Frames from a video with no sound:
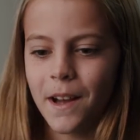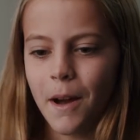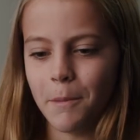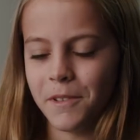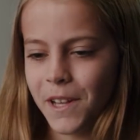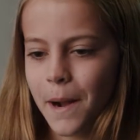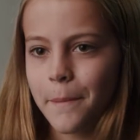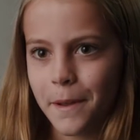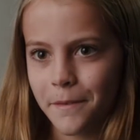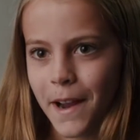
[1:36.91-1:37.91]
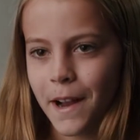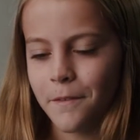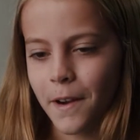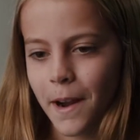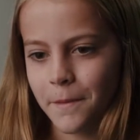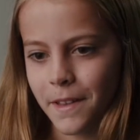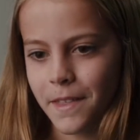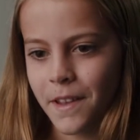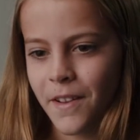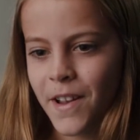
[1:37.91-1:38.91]
do not be afraid, for I'm with
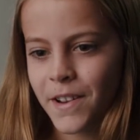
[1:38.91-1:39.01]
you.